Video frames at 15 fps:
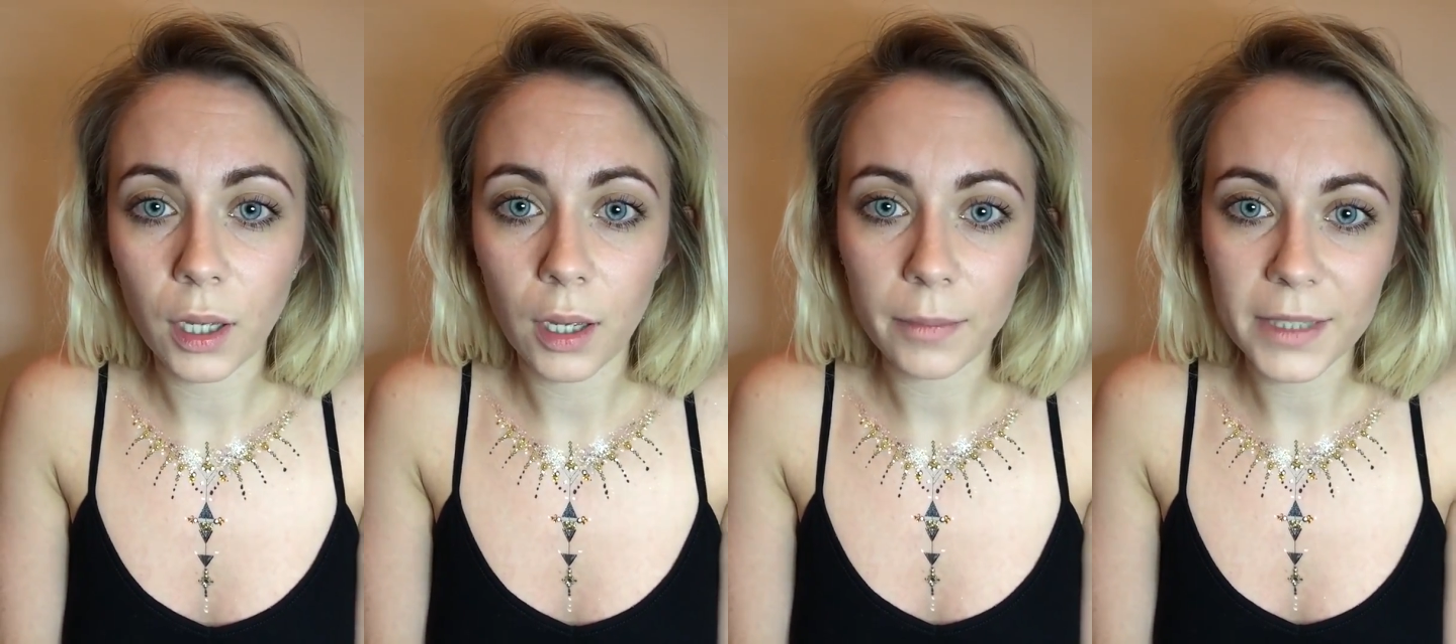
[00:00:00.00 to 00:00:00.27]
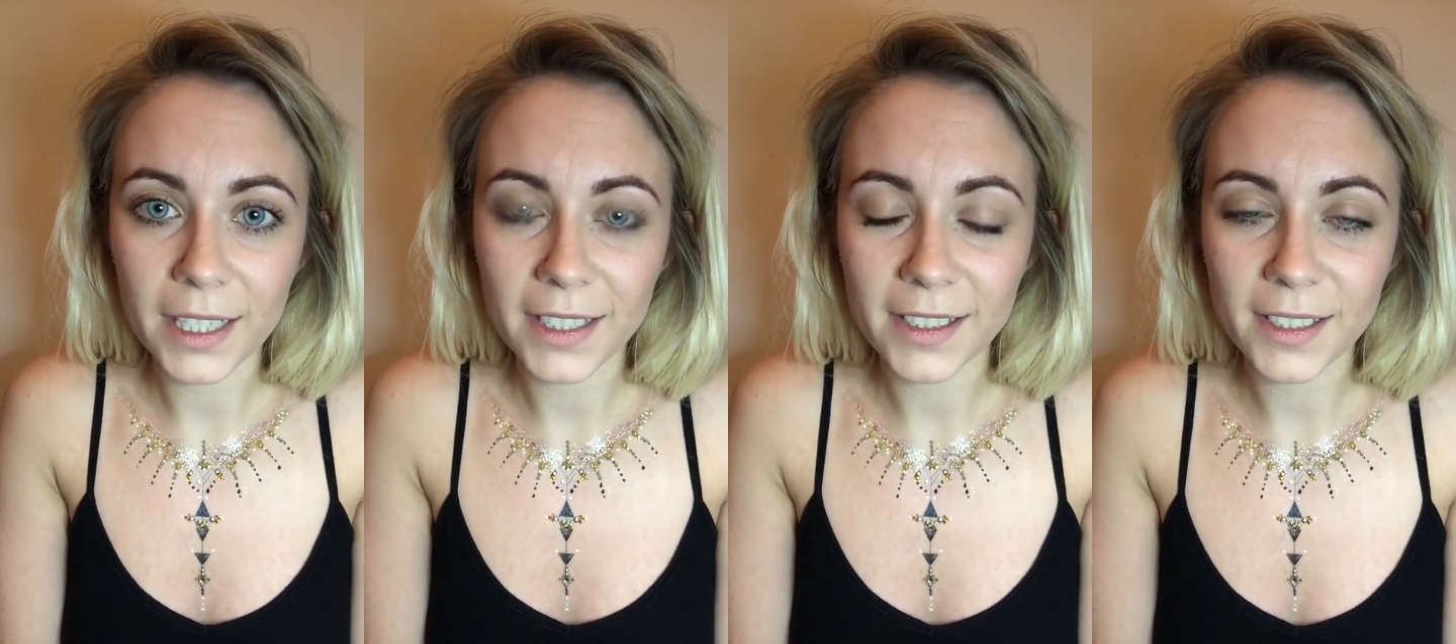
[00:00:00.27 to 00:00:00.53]

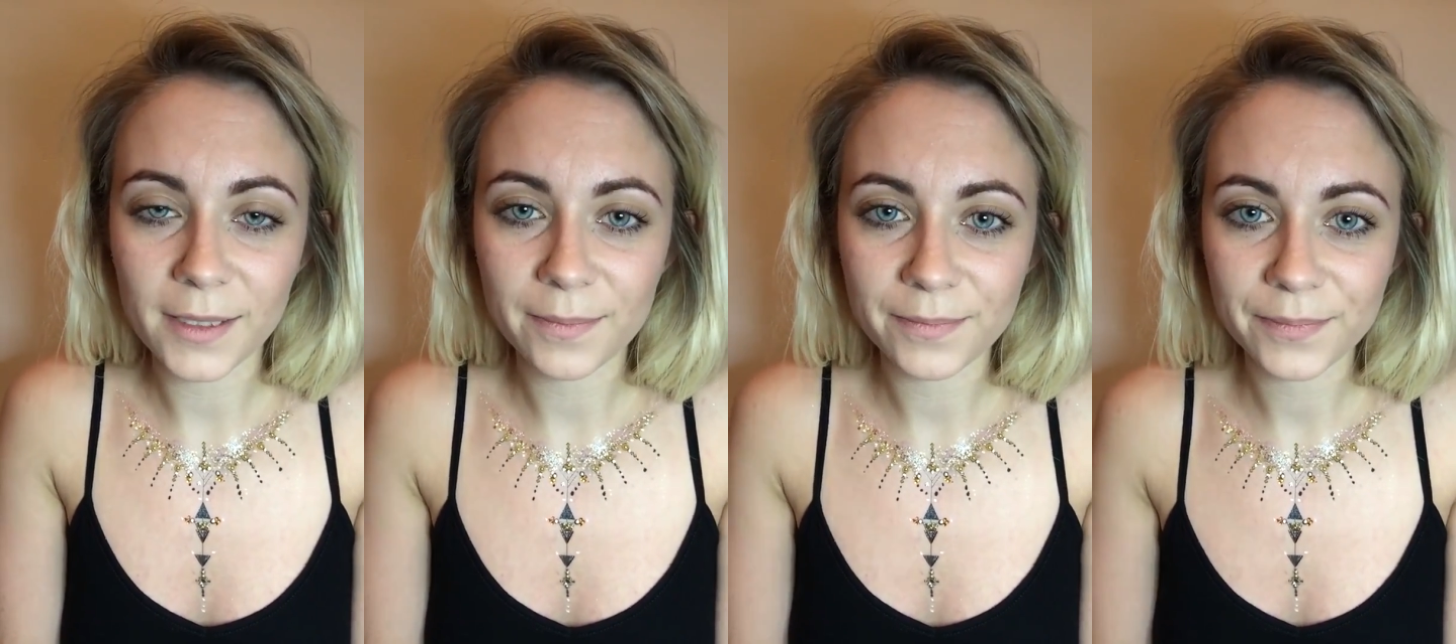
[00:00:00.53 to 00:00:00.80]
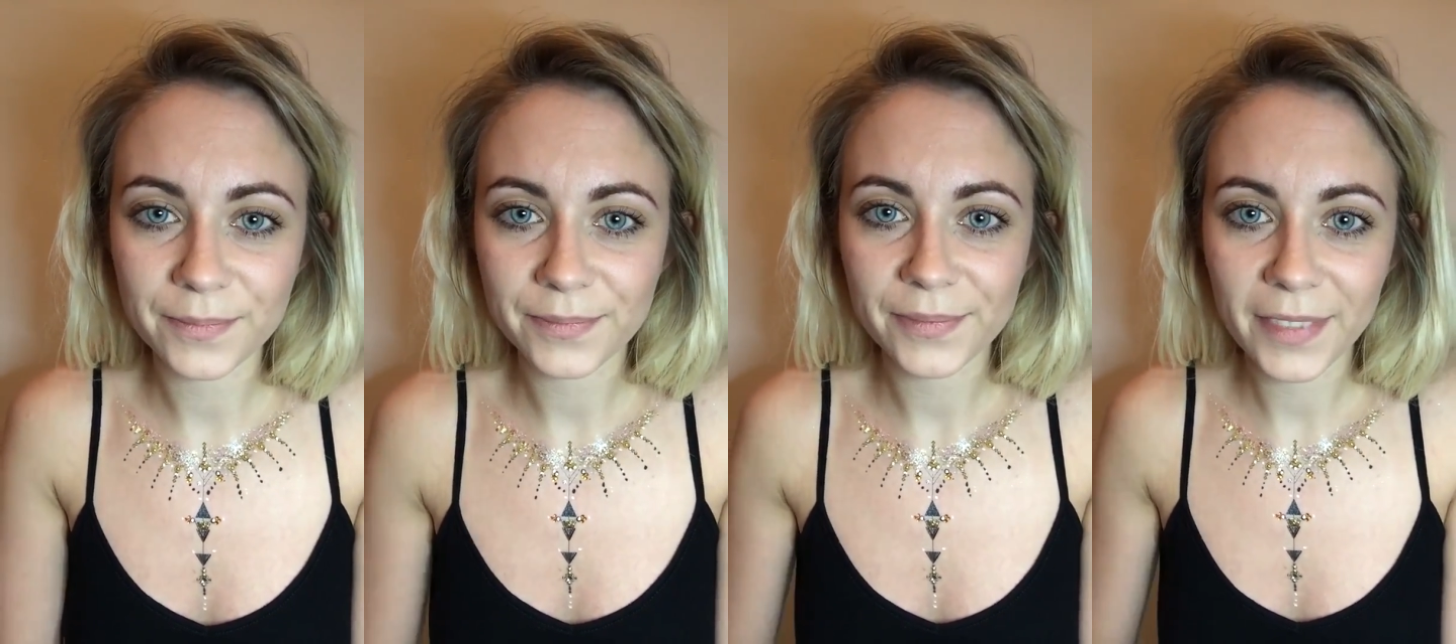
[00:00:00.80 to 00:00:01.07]
updates.
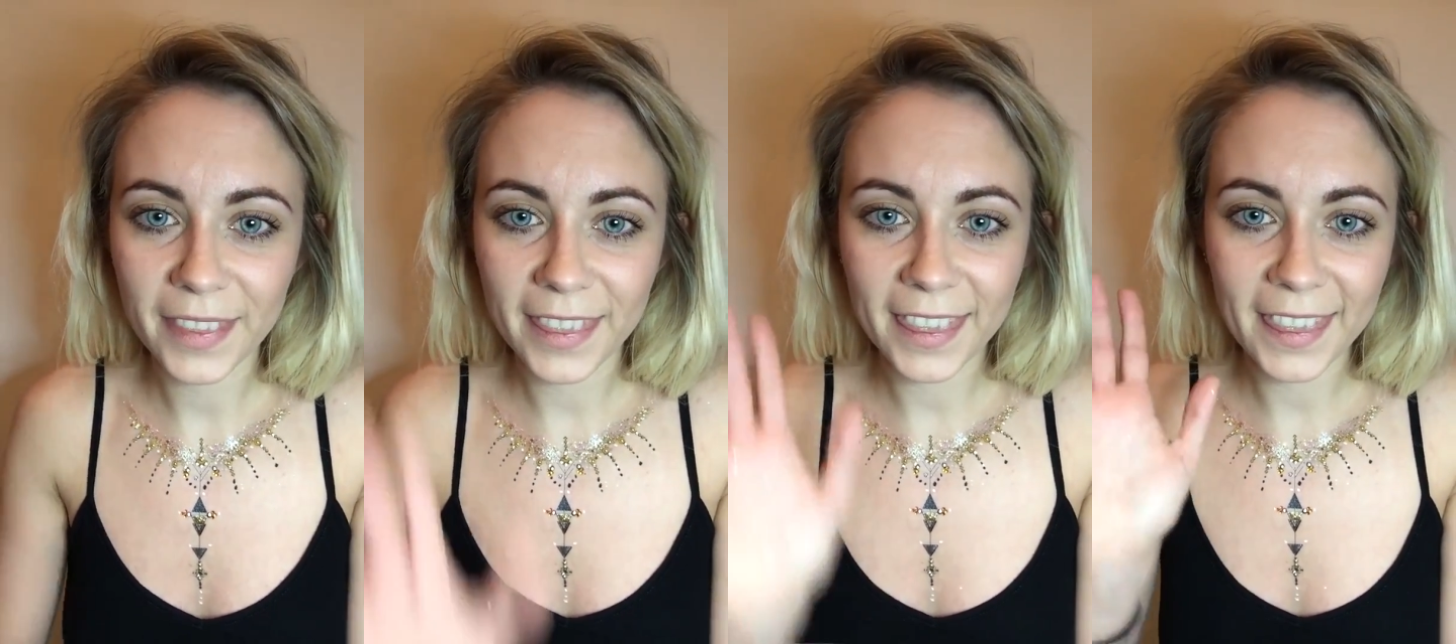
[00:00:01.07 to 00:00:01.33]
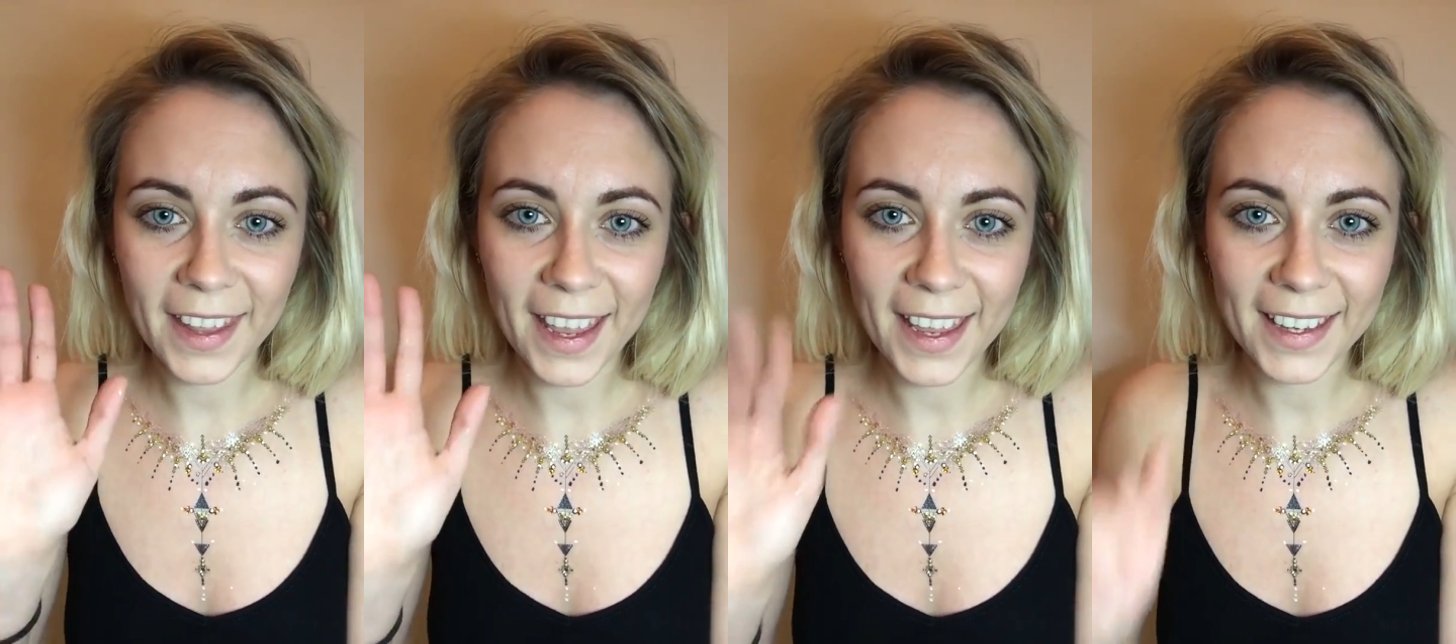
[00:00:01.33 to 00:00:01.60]

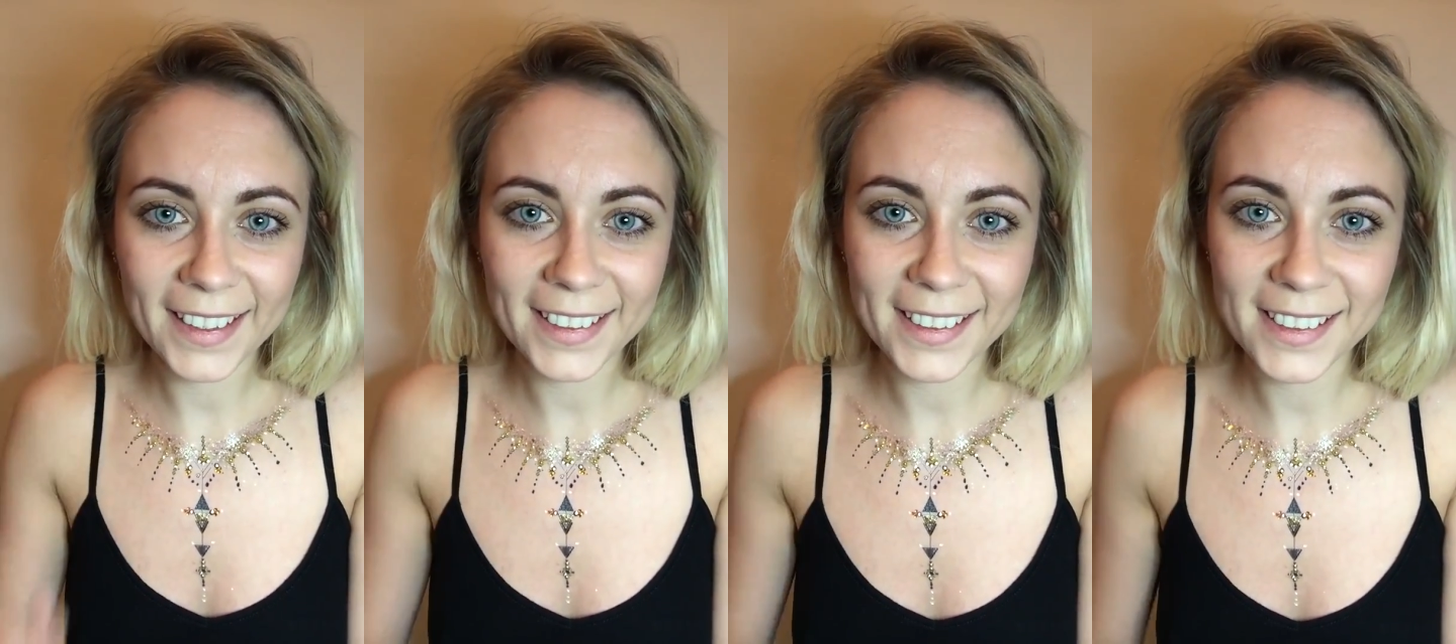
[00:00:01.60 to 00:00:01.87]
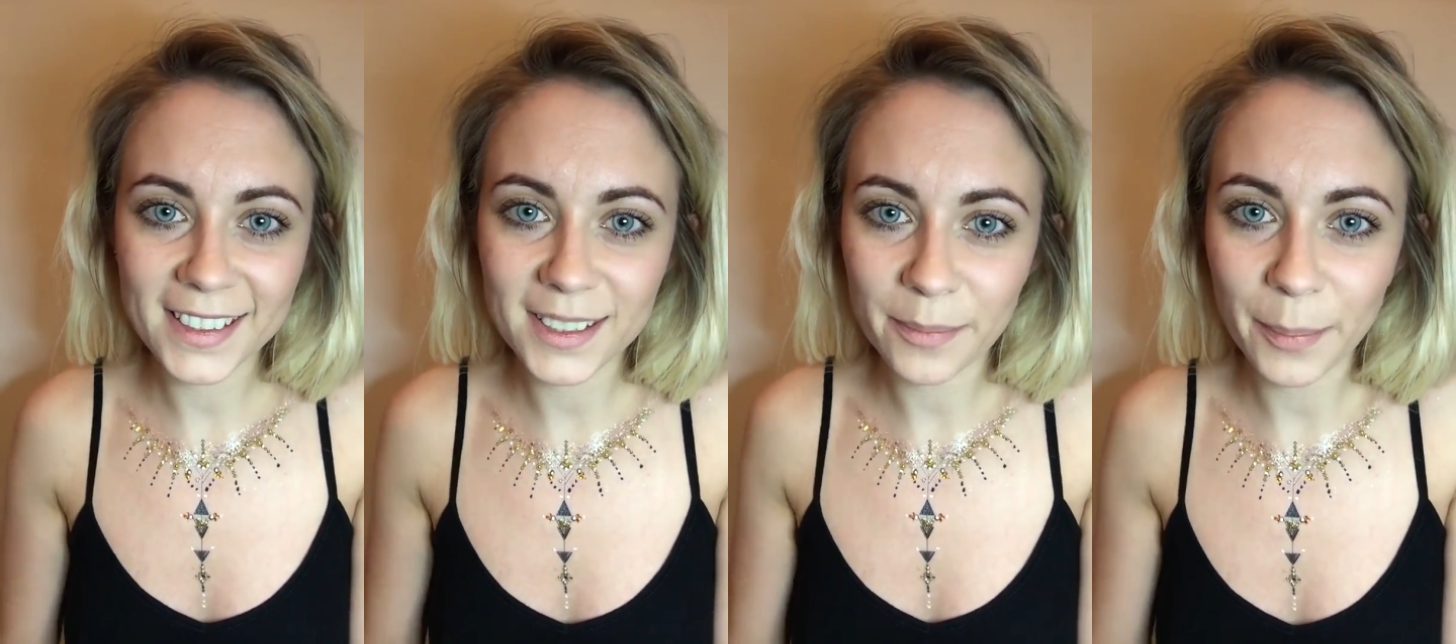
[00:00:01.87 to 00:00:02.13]

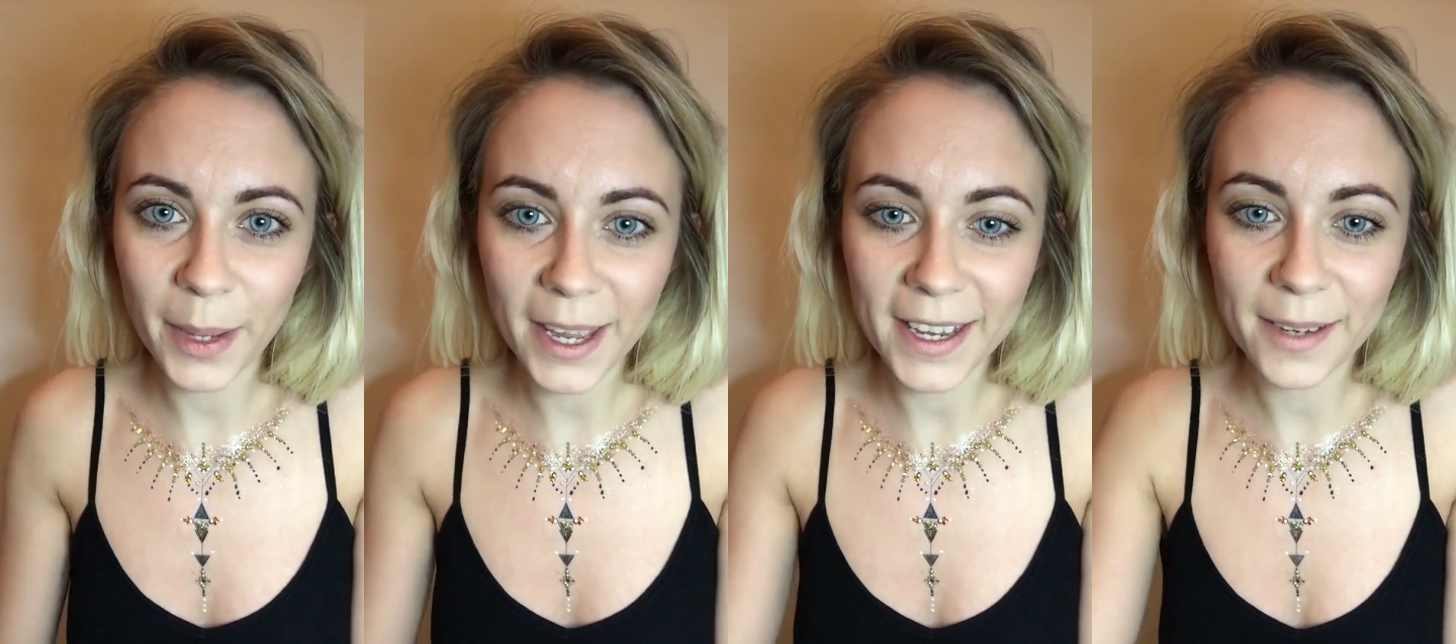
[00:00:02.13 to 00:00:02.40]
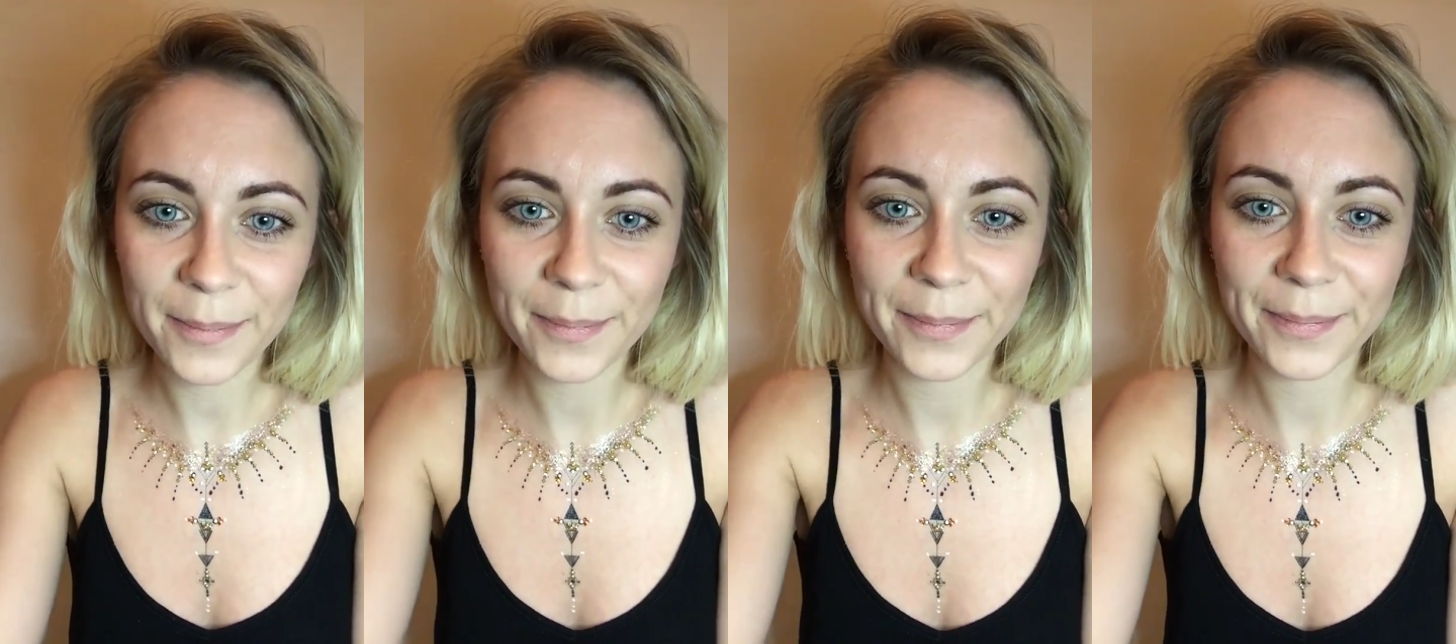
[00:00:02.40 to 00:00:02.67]
Thanks, bye.